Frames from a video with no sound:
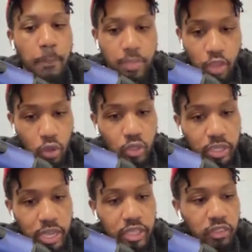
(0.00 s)
Those
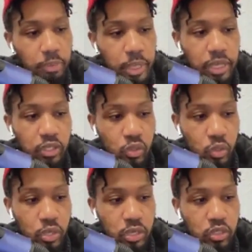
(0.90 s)
days of paying 20 to